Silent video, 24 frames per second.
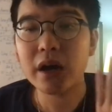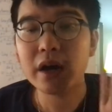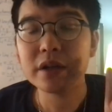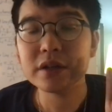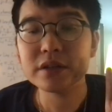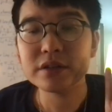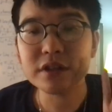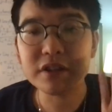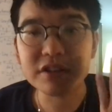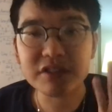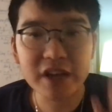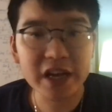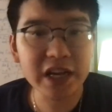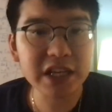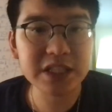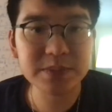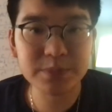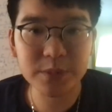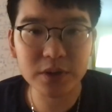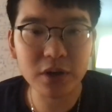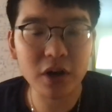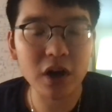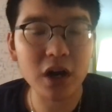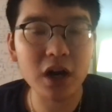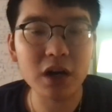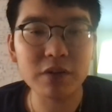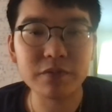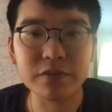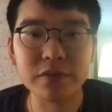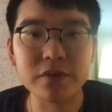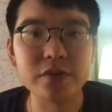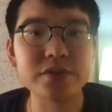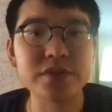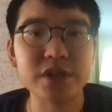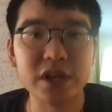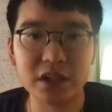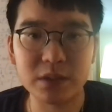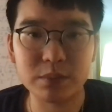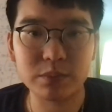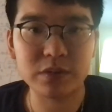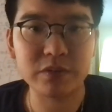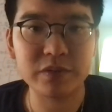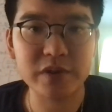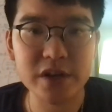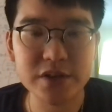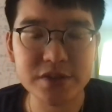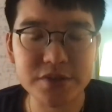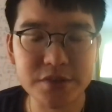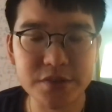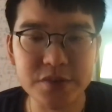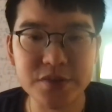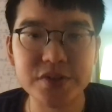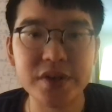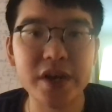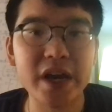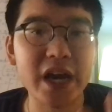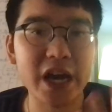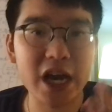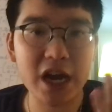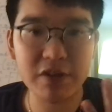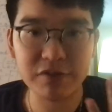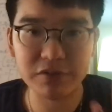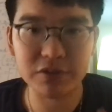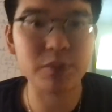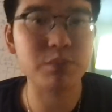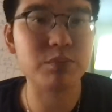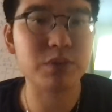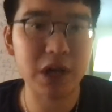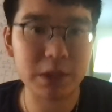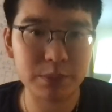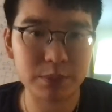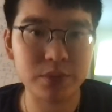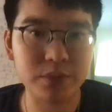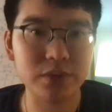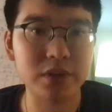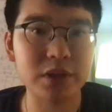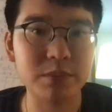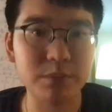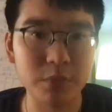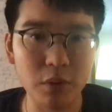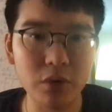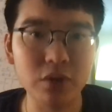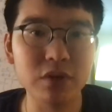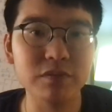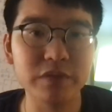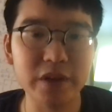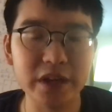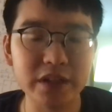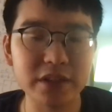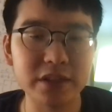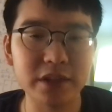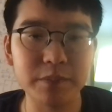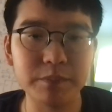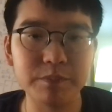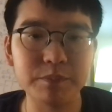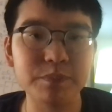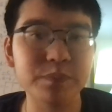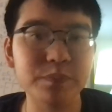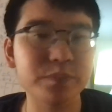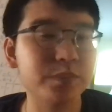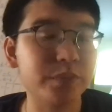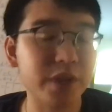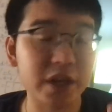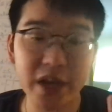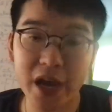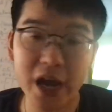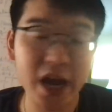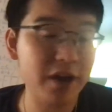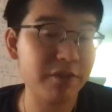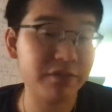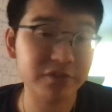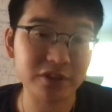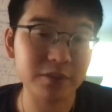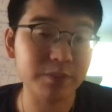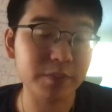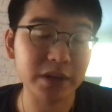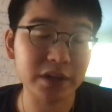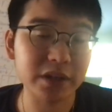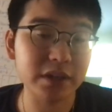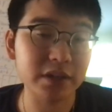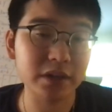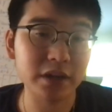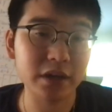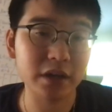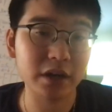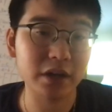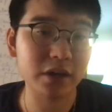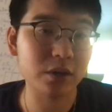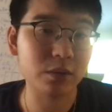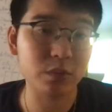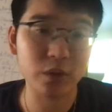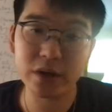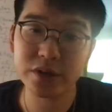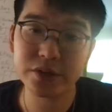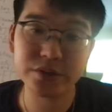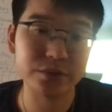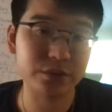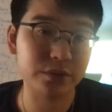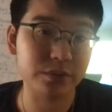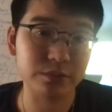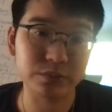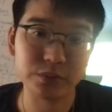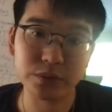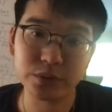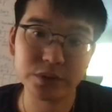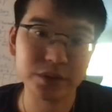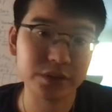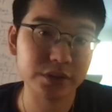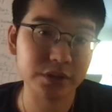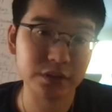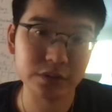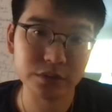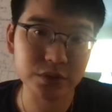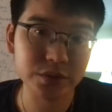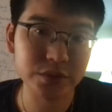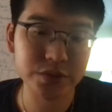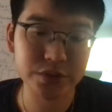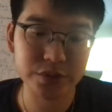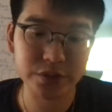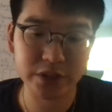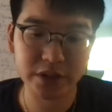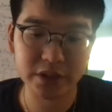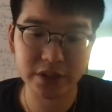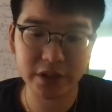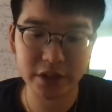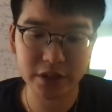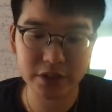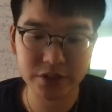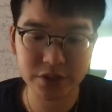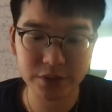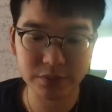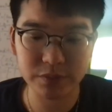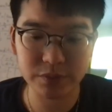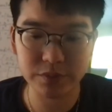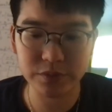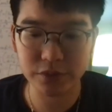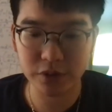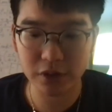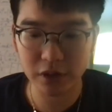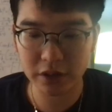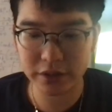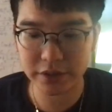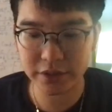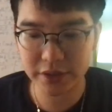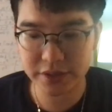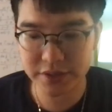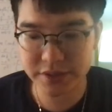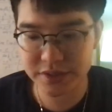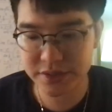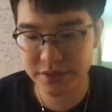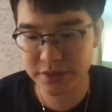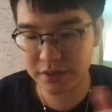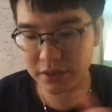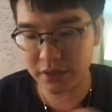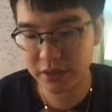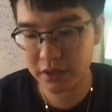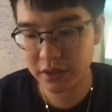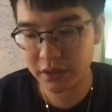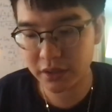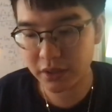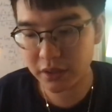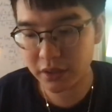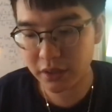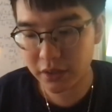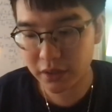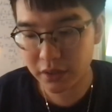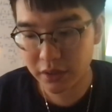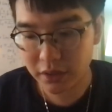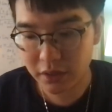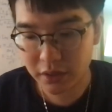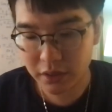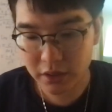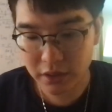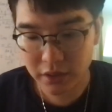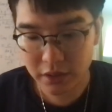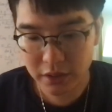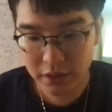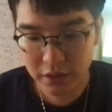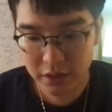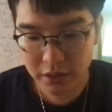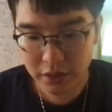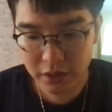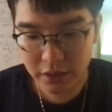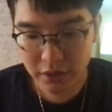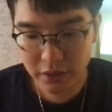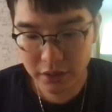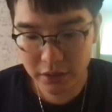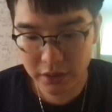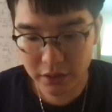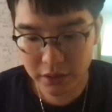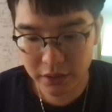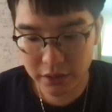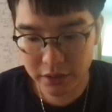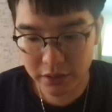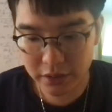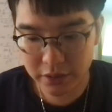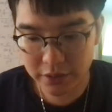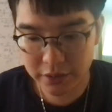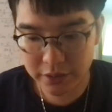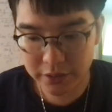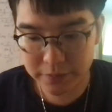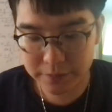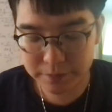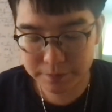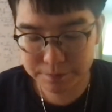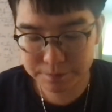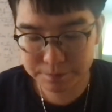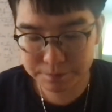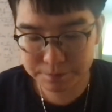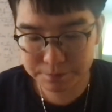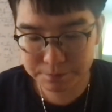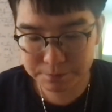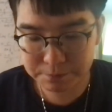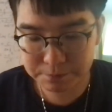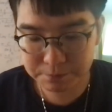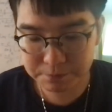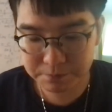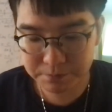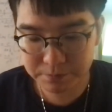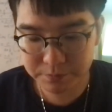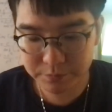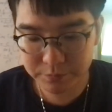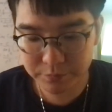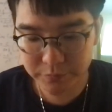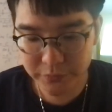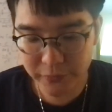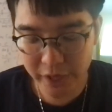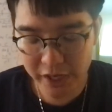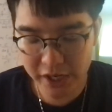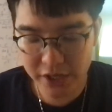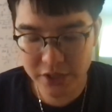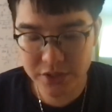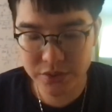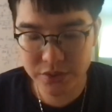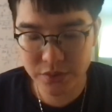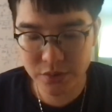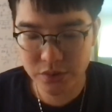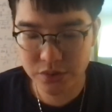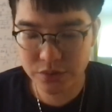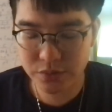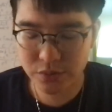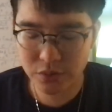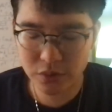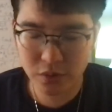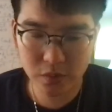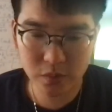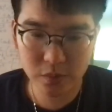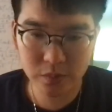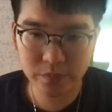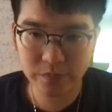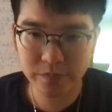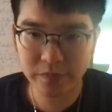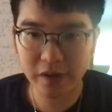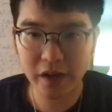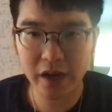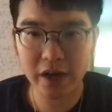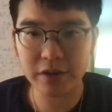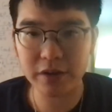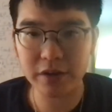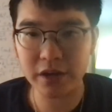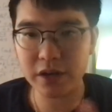the textbook authors and the professors have to properly motivate them. They have to be. Otherwise, you're really going to lose your connection with your audience. As usual, I